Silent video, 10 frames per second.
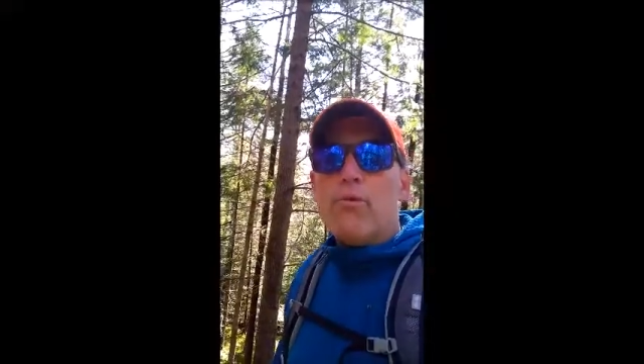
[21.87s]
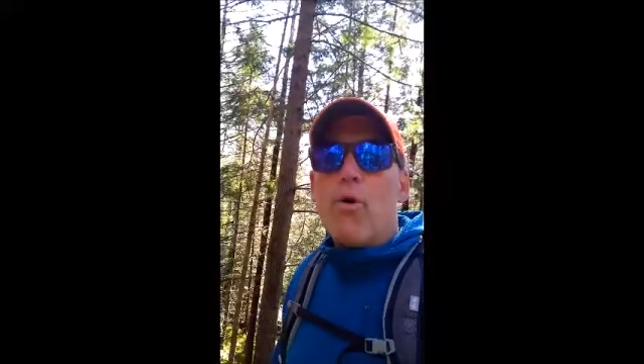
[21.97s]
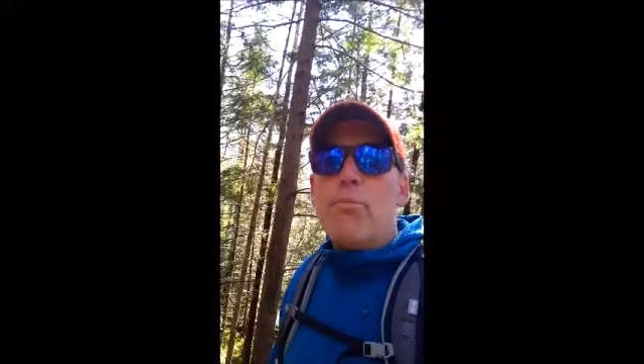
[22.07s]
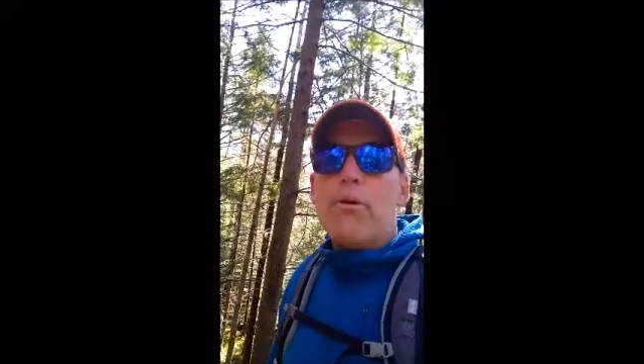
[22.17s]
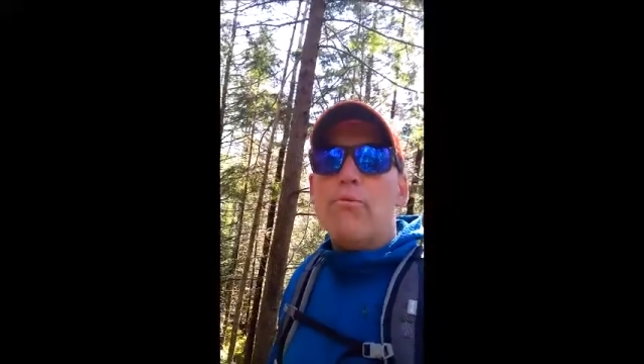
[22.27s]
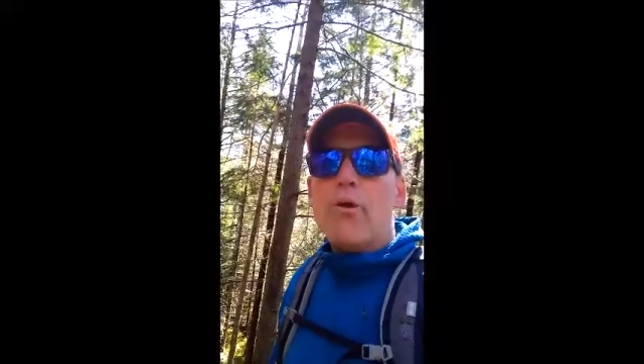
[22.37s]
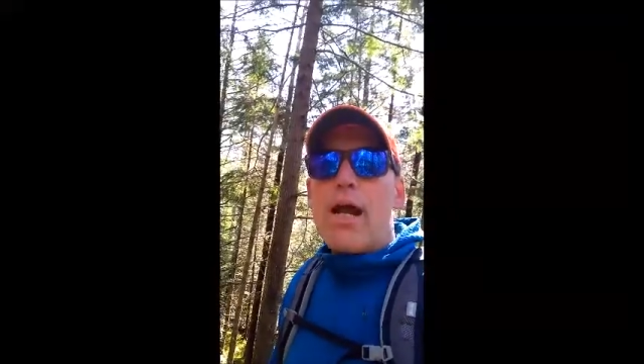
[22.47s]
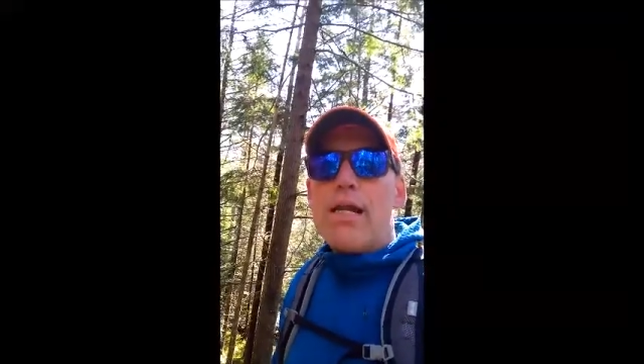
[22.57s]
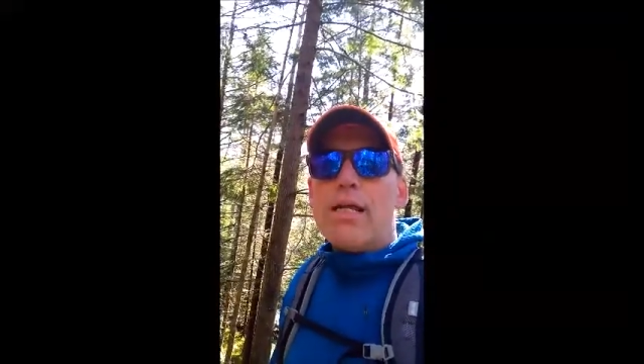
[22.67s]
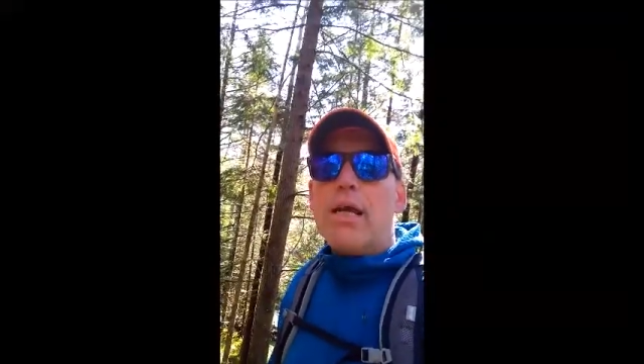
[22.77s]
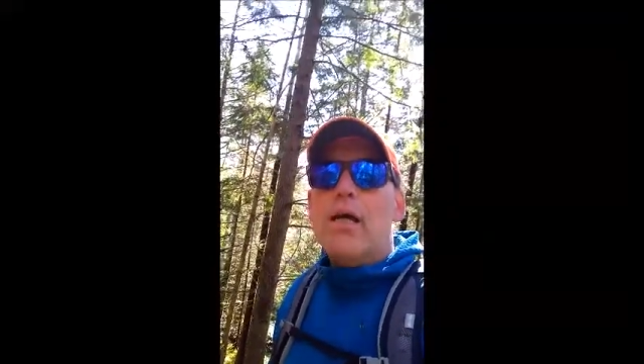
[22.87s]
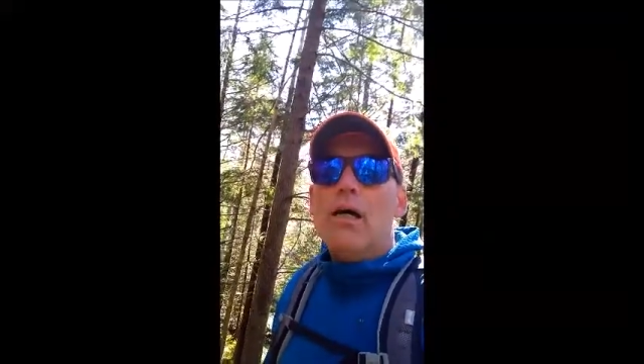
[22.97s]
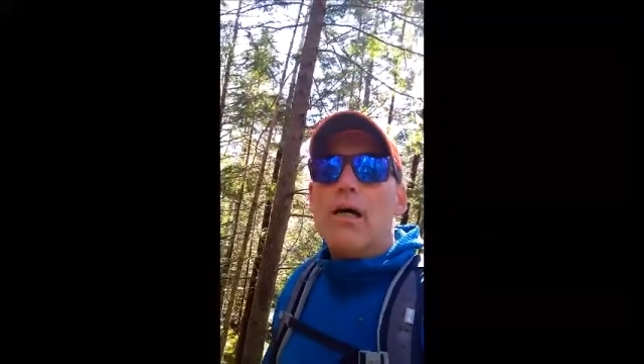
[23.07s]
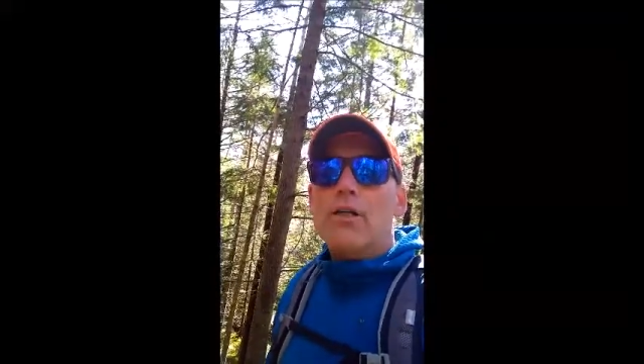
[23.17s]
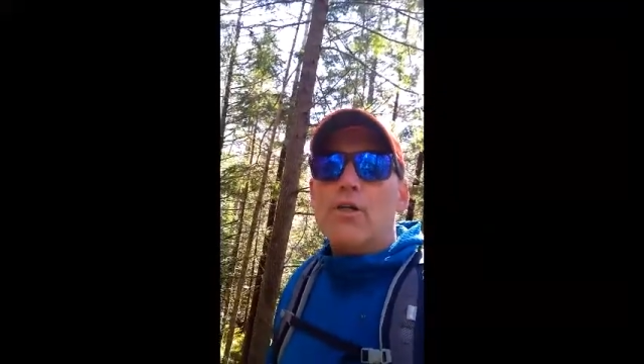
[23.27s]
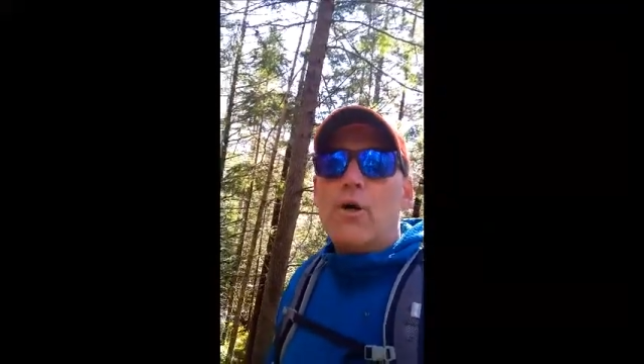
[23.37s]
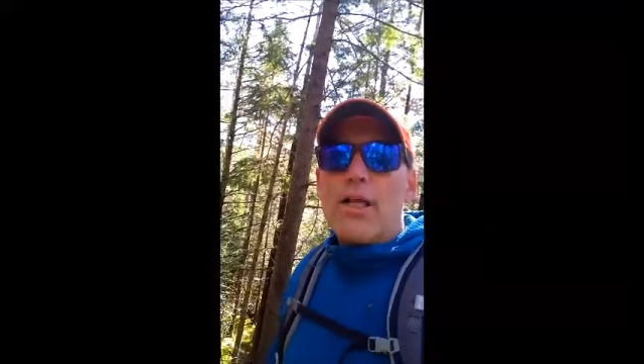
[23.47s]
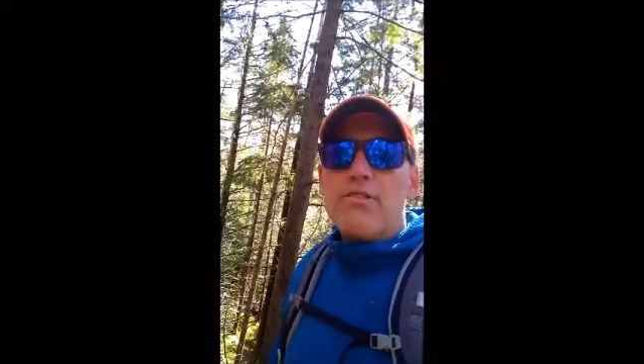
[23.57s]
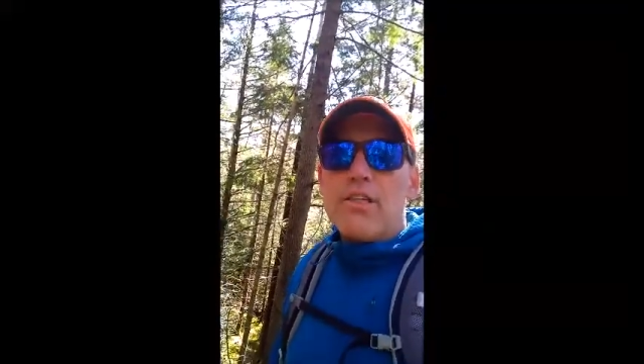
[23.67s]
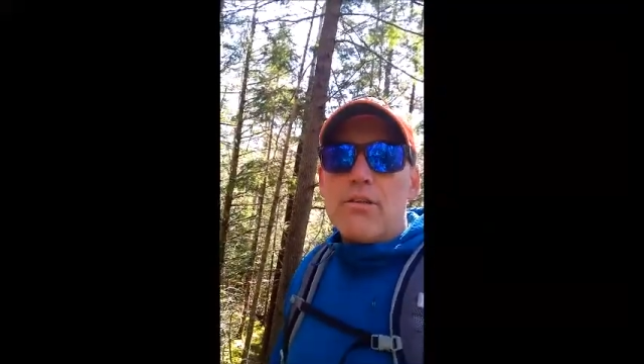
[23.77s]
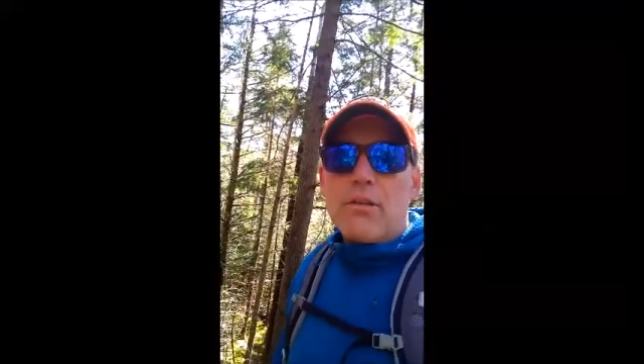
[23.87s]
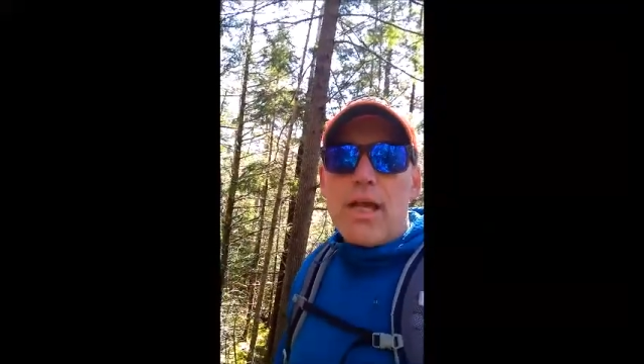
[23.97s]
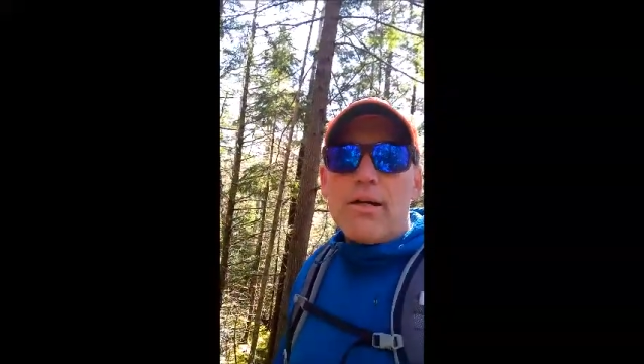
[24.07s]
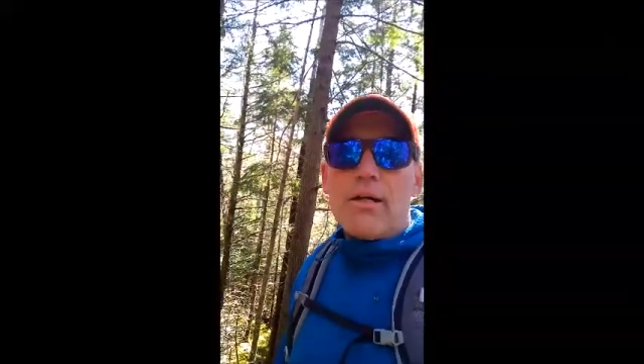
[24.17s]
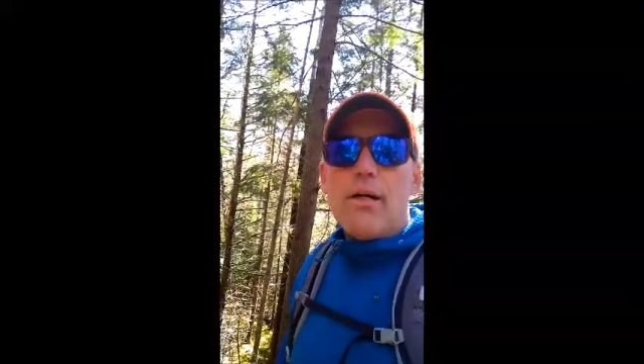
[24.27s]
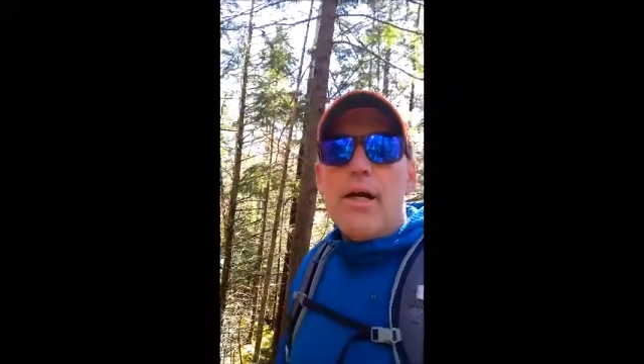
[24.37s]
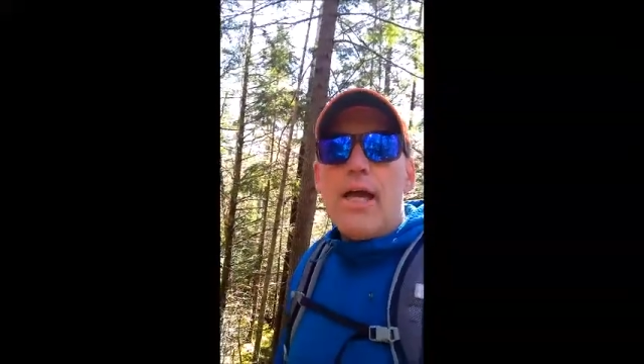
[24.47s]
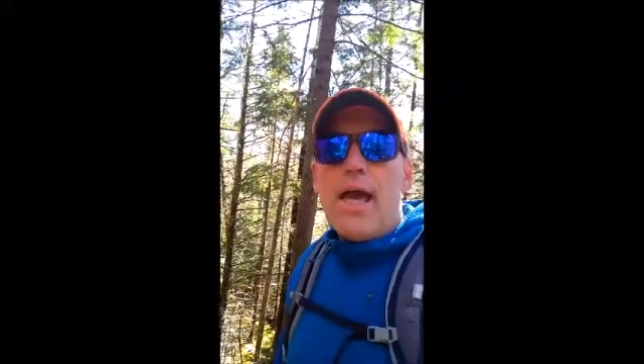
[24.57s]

You won't be writing a short essay till later.